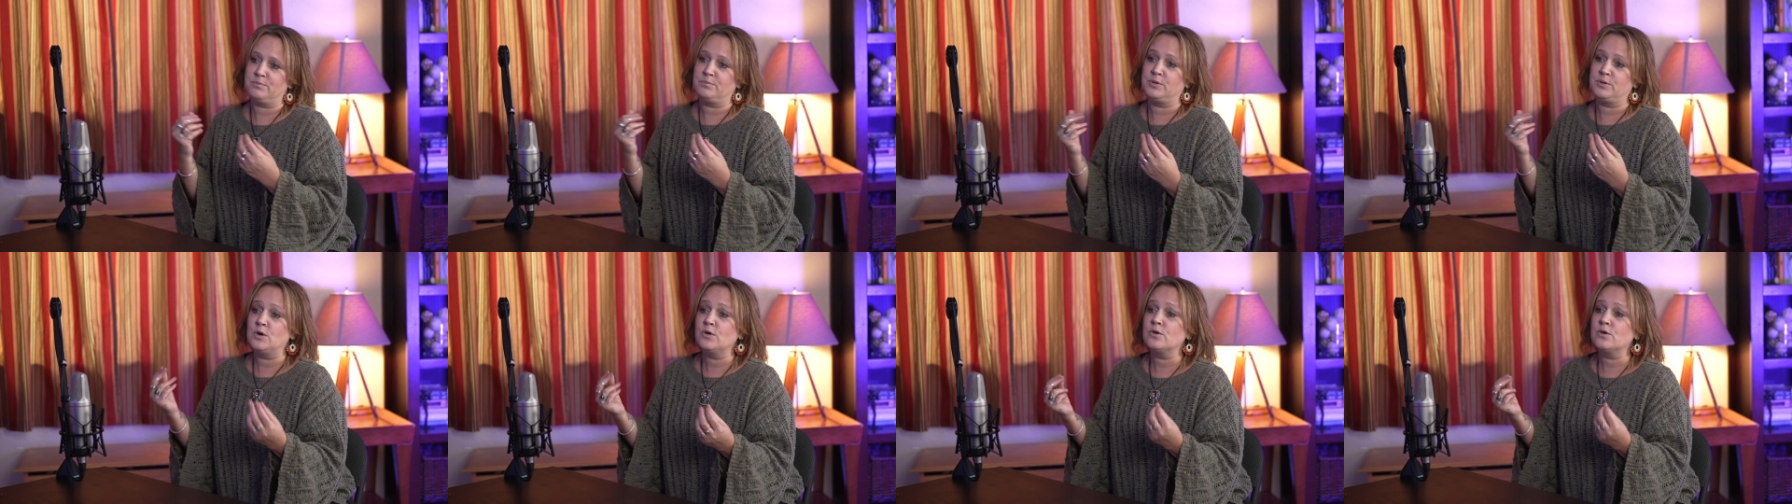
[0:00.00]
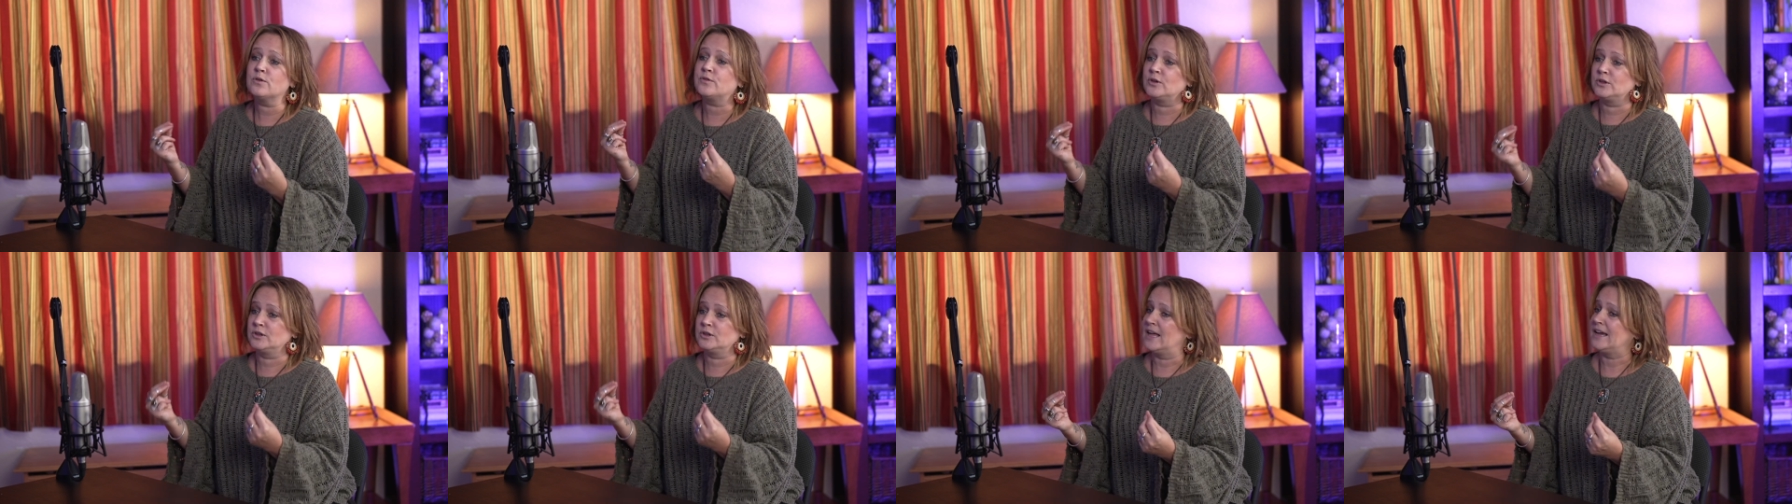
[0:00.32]

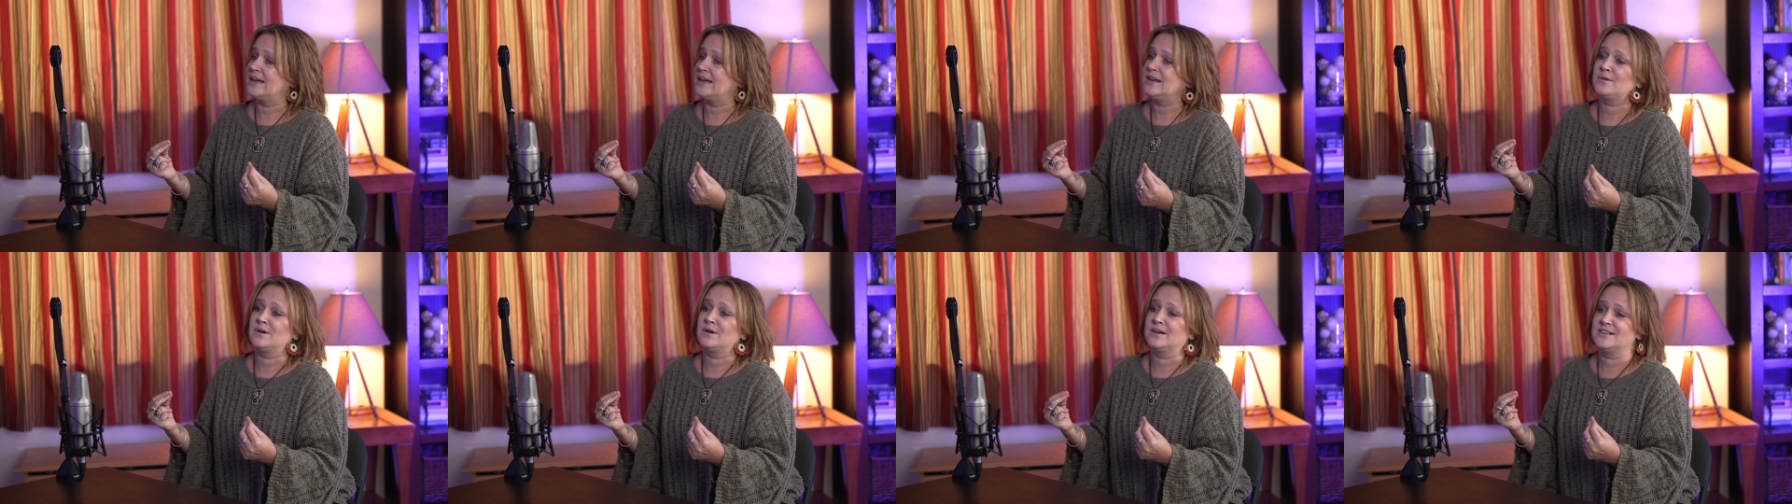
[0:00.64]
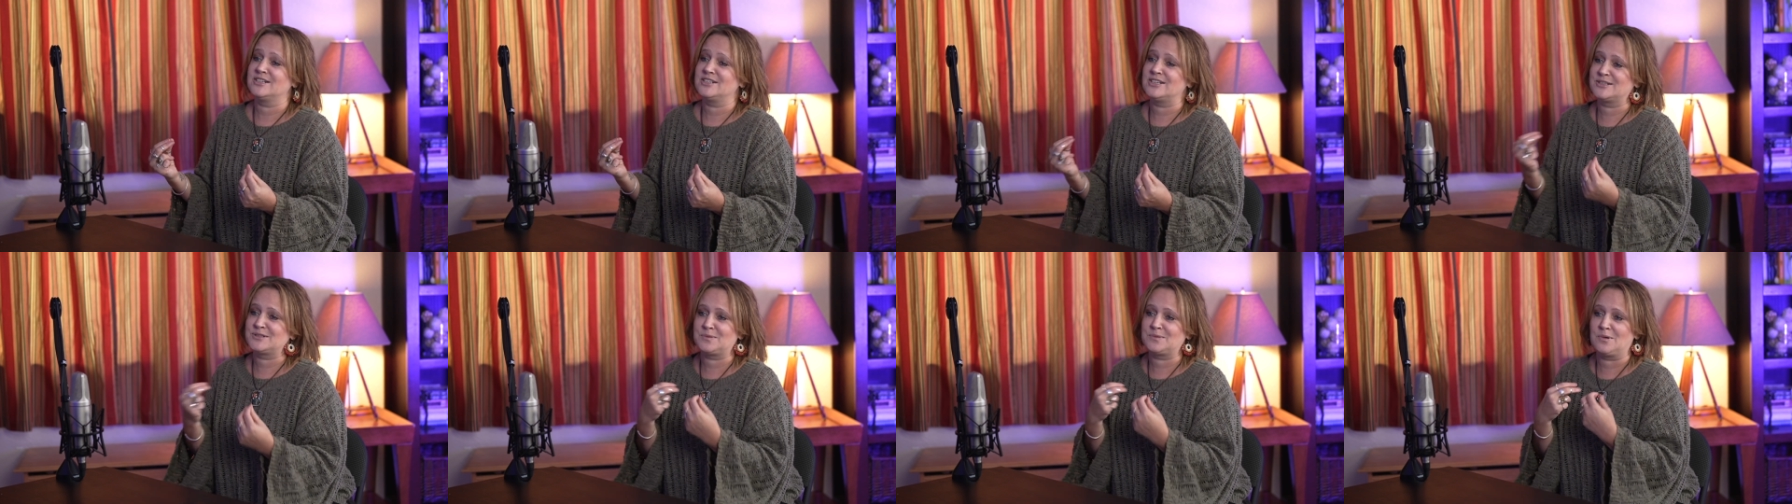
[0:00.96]
beautiful
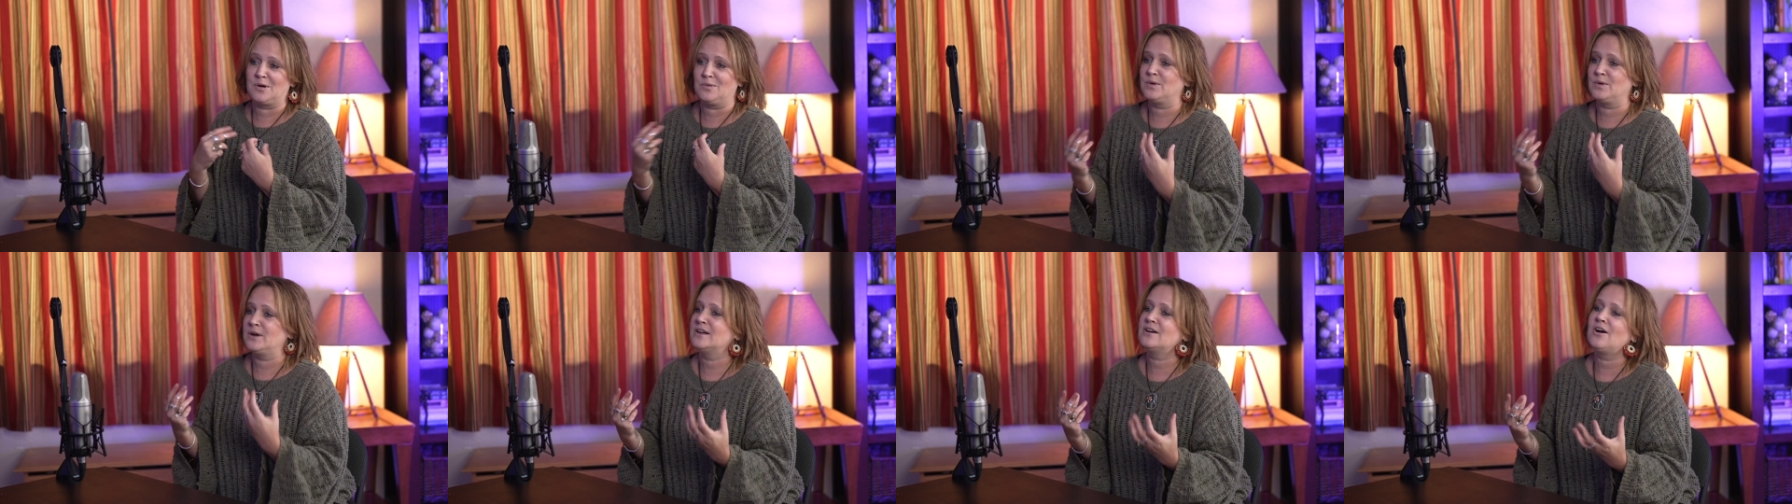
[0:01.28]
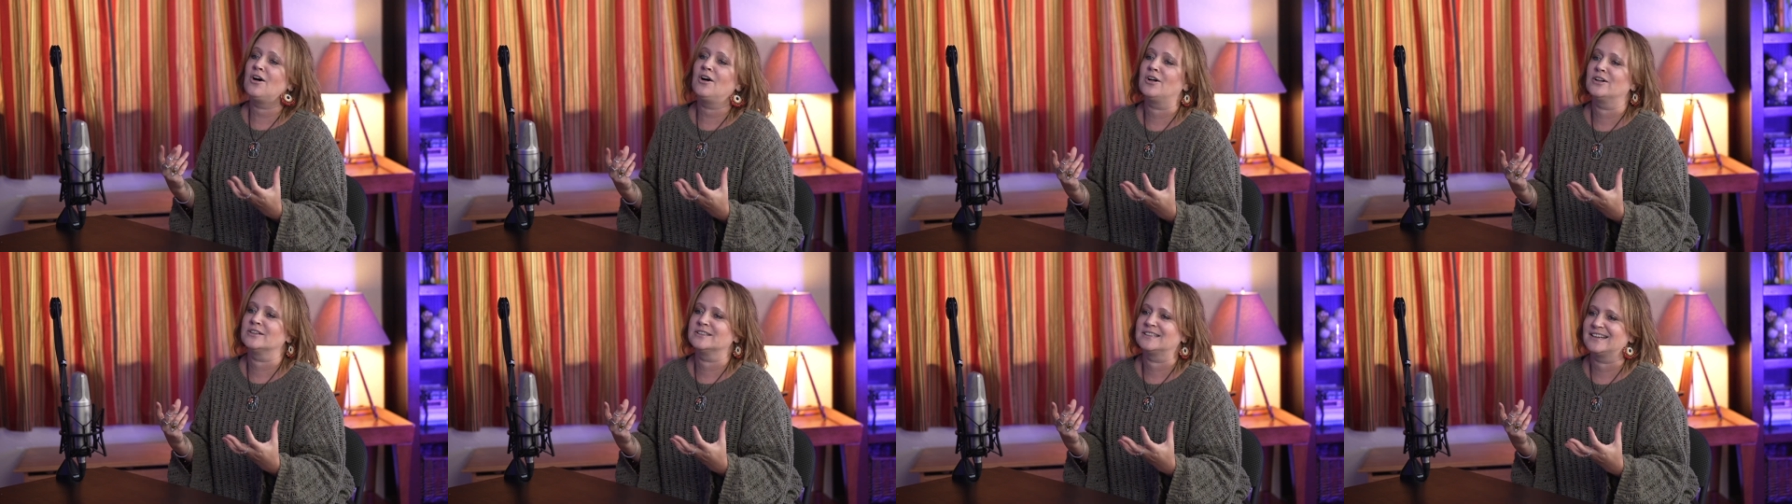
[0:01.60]
language is what we
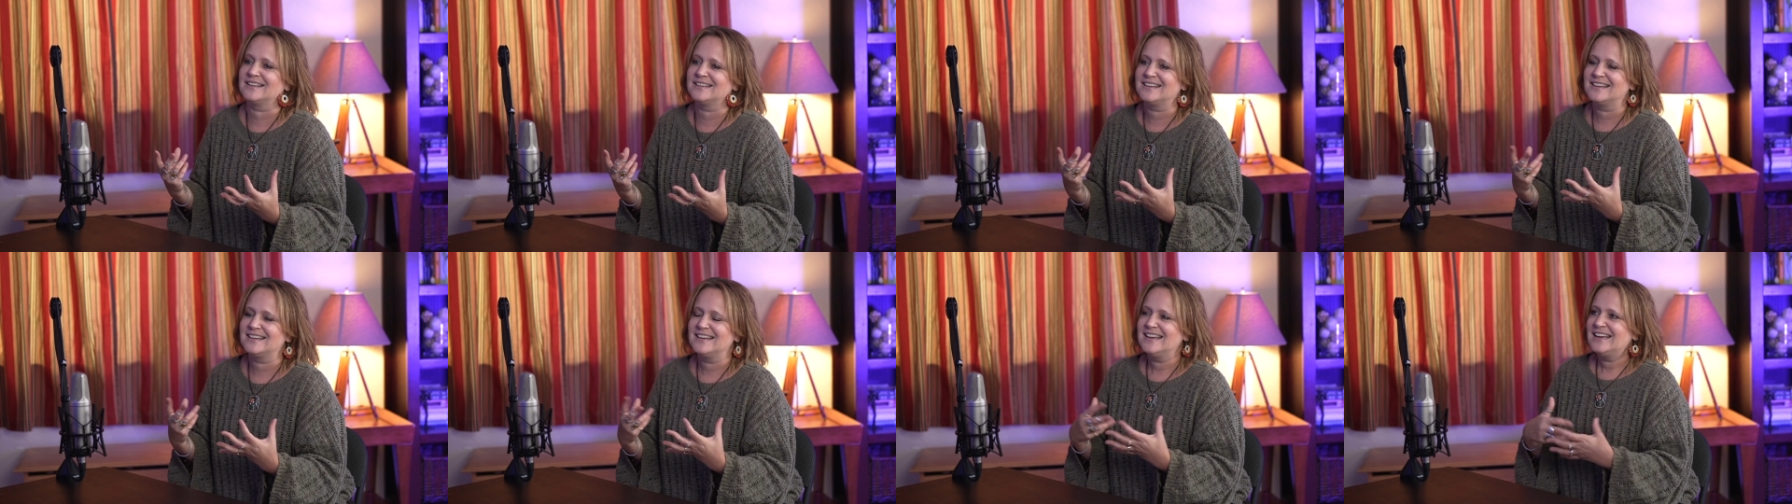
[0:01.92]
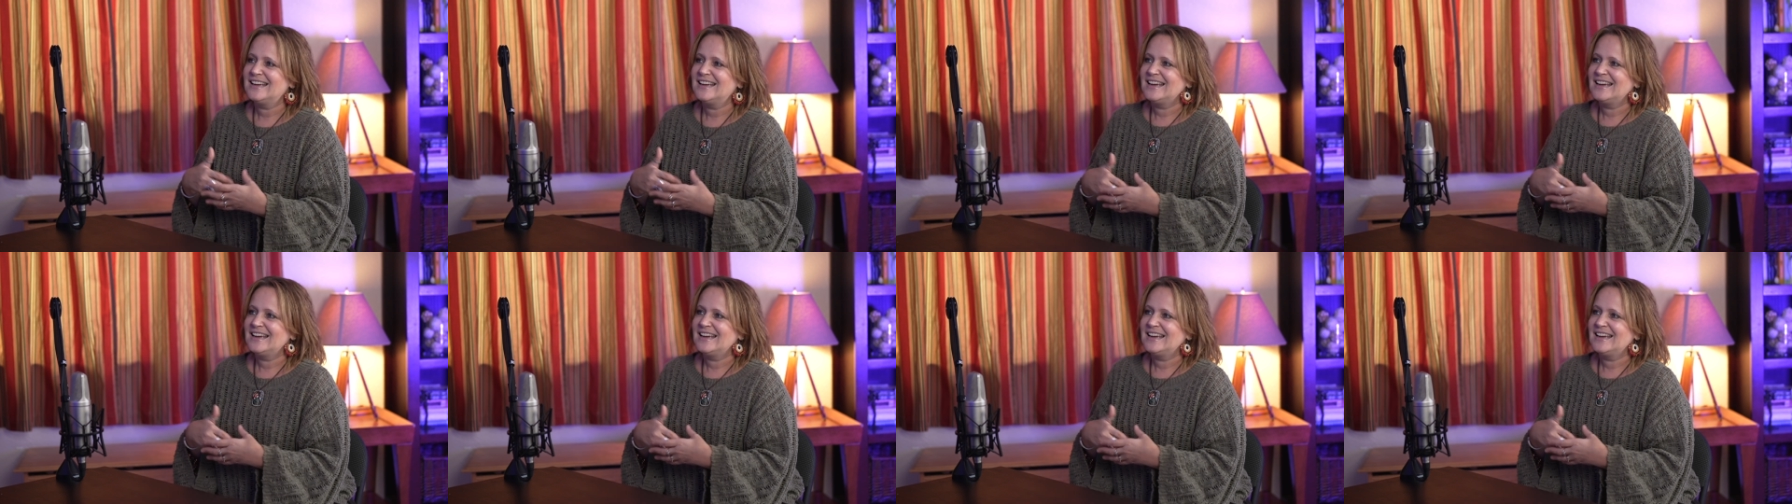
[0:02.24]
called it.